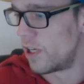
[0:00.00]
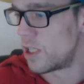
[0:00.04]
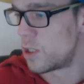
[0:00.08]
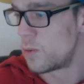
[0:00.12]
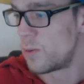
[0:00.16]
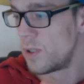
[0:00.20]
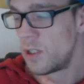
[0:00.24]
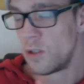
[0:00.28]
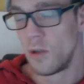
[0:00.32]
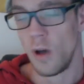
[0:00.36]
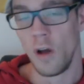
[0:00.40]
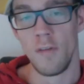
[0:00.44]
It's
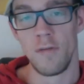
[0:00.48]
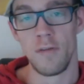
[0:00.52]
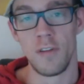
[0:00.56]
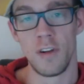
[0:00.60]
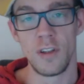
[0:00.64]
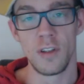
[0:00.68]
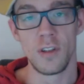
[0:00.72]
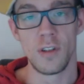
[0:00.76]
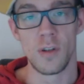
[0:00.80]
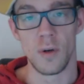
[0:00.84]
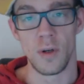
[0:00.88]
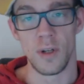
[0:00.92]
with Dolph
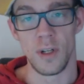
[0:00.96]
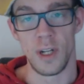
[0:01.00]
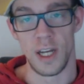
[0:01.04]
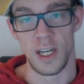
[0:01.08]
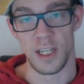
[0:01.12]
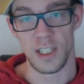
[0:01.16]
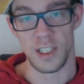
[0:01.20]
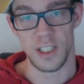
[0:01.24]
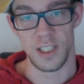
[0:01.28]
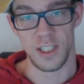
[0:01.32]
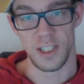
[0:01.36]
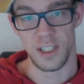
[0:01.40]
Lundgren,
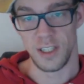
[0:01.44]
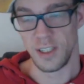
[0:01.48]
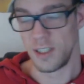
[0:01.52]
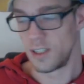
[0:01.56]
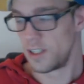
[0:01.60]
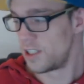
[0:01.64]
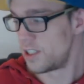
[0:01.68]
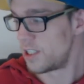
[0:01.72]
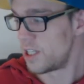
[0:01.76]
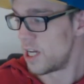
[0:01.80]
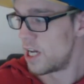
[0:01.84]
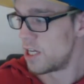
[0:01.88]
actually.
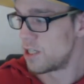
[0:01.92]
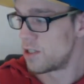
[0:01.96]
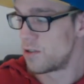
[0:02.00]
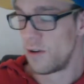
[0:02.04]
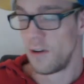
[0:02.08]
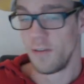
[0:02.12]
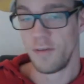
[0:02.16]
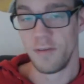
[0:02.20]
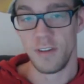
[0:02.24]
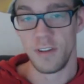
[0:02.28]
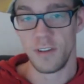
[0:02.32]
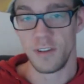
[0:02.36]
This guy is
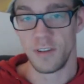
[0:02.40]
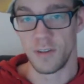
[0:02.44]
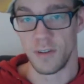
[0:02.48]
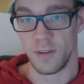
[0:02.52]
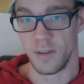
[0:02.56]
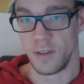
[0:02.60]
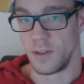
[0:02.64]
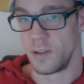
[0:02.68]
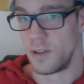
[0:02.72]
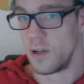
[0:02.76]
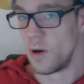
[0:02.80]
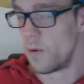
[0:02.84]
Dolph
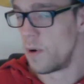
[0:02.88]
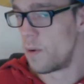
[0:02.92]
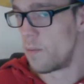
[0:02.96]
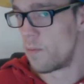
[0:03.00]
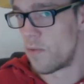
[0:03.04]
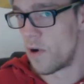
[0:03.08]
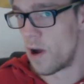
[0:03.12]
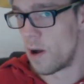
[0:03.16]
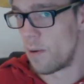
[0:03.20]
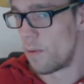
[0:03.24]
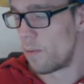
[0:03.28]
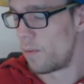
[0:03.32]
Lundgren. You know him
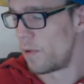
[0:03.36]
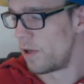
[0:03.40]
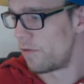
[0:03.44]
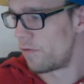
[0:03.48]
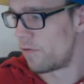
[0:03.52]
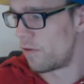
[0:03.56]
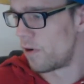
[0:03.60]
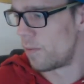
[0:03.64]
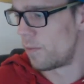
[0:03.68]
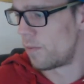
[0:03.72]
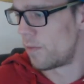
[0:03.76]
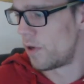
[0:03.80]
probably
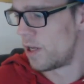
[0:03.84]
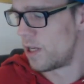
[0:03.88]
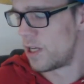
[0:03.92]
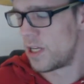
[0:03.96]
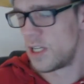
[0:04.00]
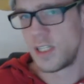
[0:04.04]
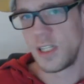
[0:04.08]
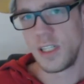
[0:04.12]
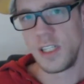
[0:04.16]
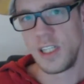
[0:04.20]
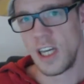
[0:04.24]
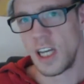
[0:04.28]
from,
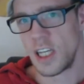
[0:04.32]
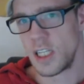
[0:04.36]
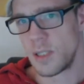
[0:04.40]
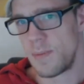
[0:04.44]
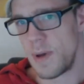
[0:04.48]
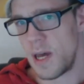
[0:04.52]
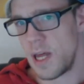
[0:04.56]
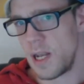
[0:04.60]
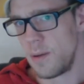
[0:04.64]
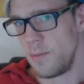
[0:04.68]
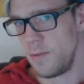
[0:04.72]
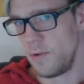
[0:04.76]
is it The
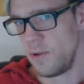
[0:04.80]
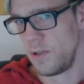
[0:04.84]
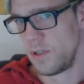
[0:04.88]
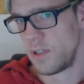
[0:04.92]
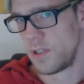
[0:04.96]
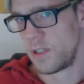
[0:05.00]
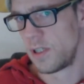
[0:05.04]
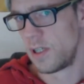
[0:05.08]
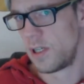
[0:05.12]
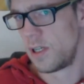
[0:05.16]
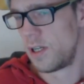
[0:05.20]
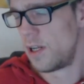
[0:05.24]
Expendables?
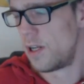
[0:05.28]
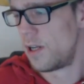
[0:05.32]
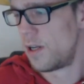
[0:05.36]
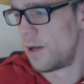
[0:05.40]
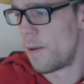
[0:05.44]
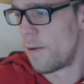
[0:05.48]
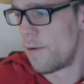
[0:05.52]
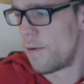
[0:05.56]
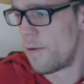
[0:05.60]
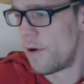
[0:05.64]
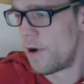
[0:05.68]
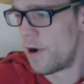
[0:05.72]

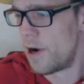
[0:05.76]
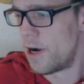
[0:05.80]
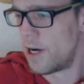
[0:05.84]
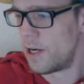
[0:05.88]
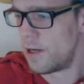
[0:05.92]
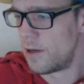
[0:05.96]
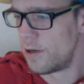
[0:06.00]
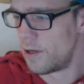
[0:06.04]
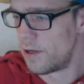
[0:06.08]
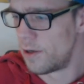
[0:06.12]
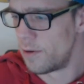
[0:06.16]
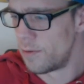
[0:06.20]
I
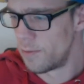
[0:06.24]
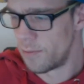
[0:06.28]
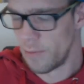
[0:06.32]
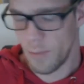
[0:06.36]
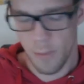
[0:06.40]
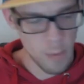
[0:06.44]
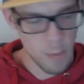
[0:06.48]
don't know.